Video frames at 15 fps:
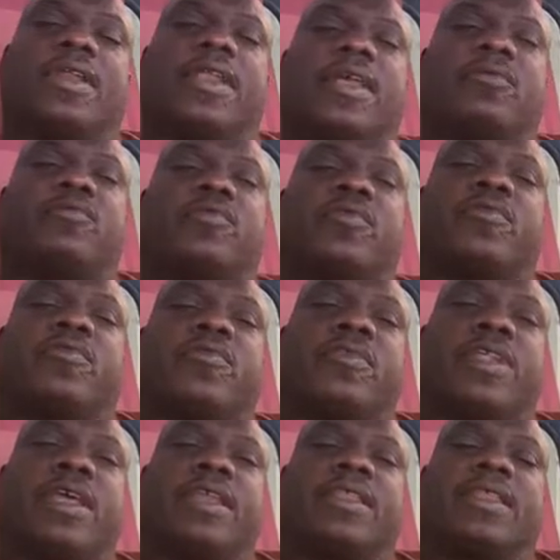it that's
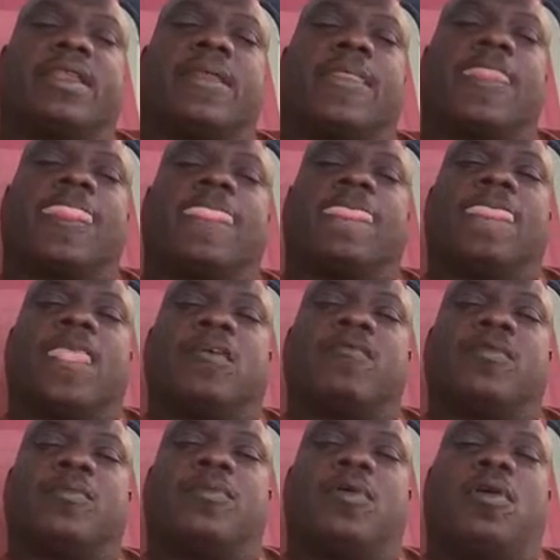reflecting
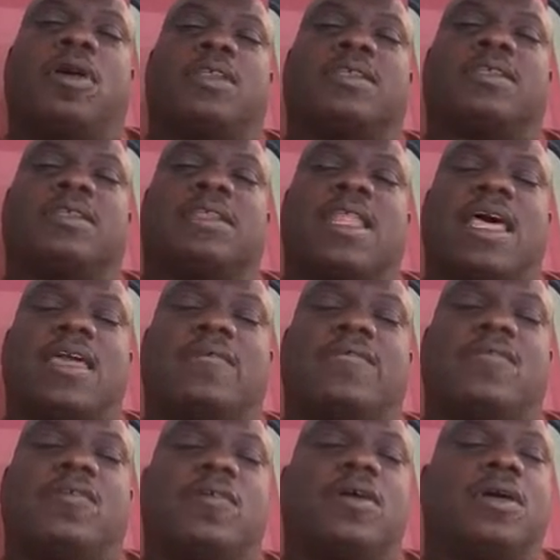different parts of life
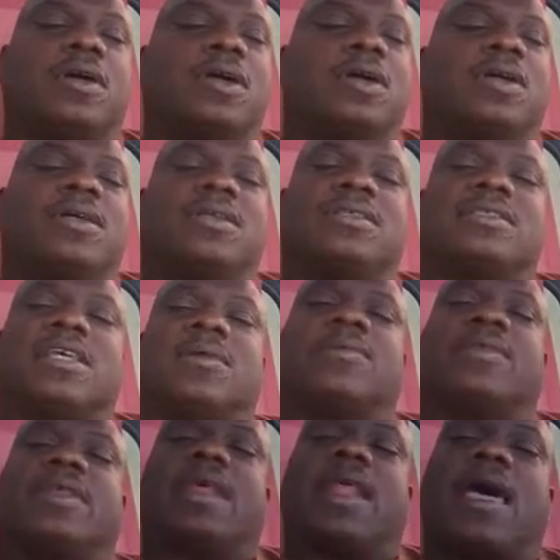or
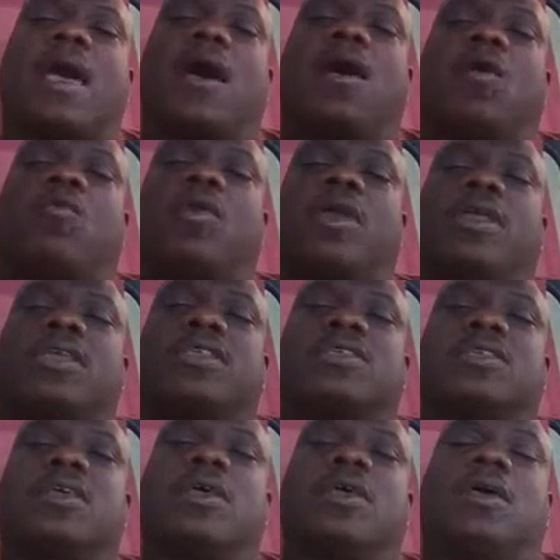something that I
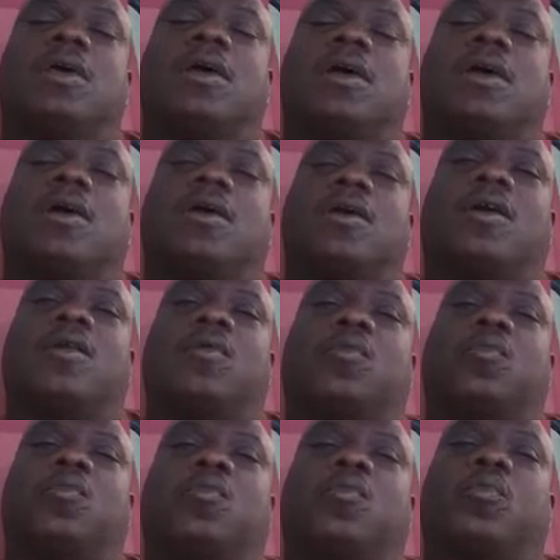always uh,
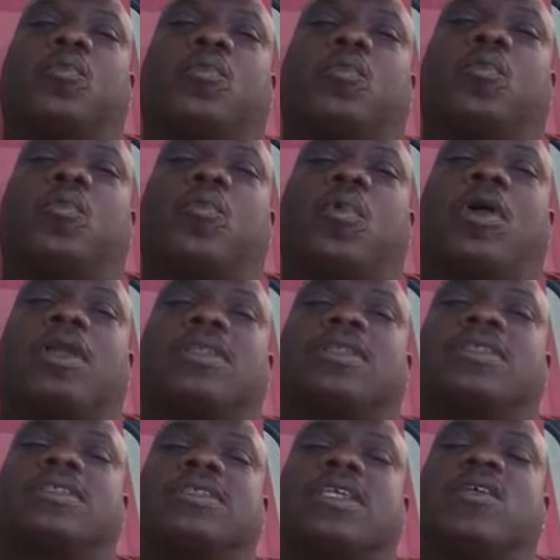
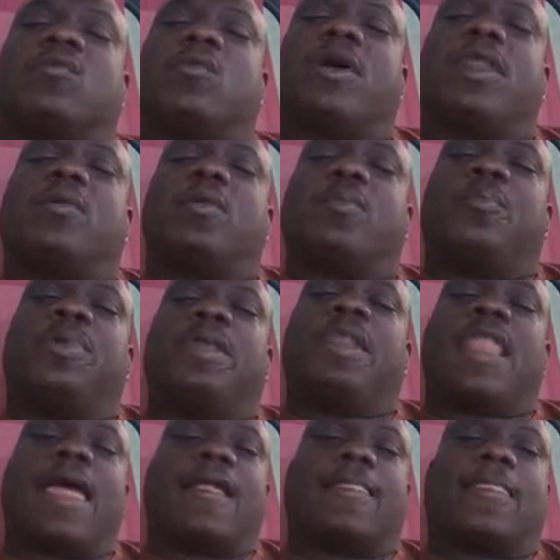wanted to see what it would be
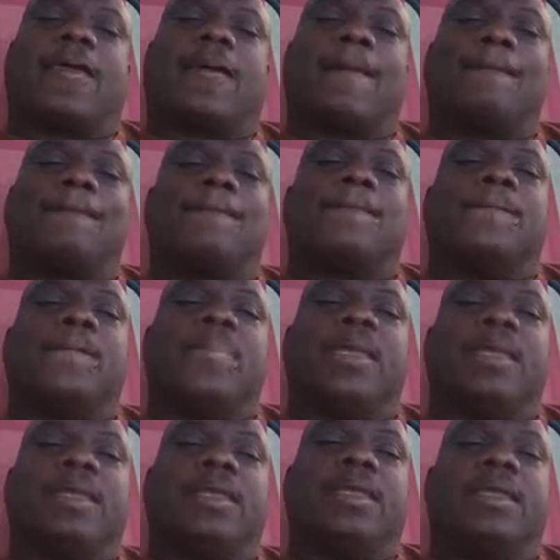like to
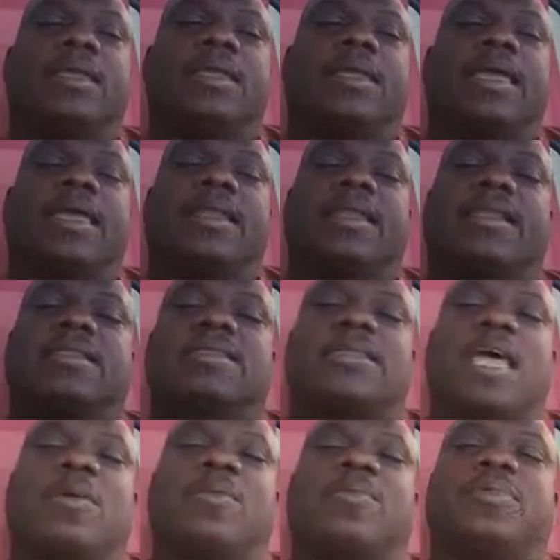be in this
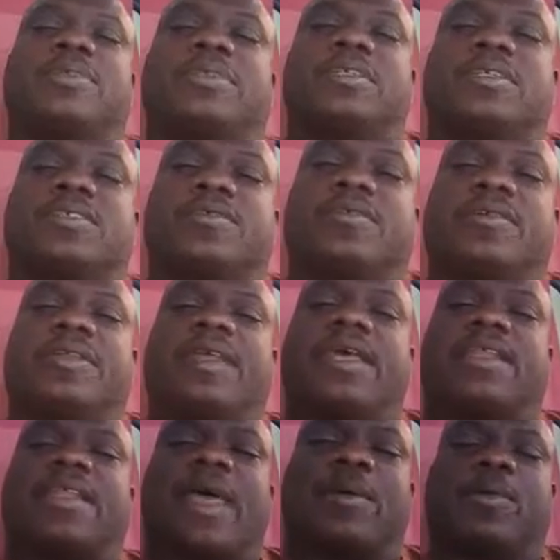type of position or
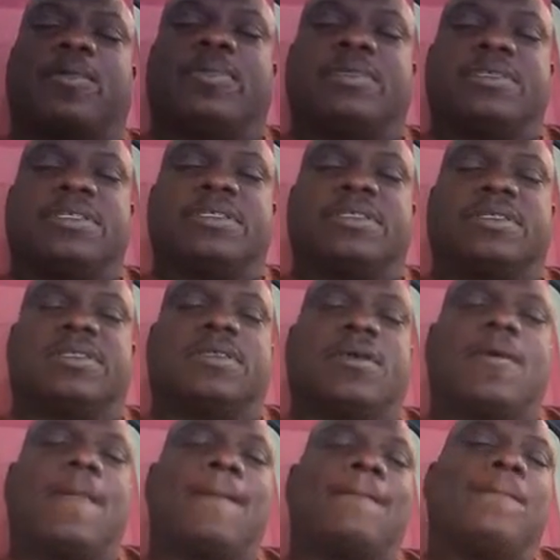that type of position. So
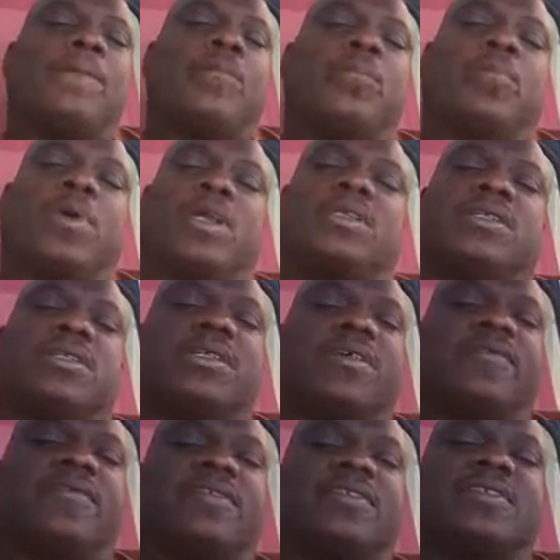a bunch of
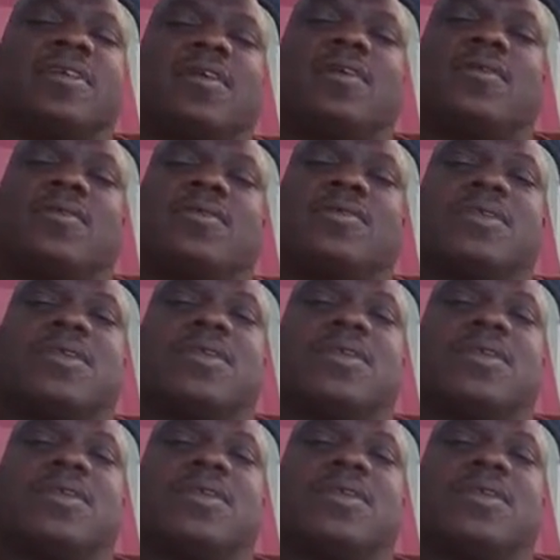different songs,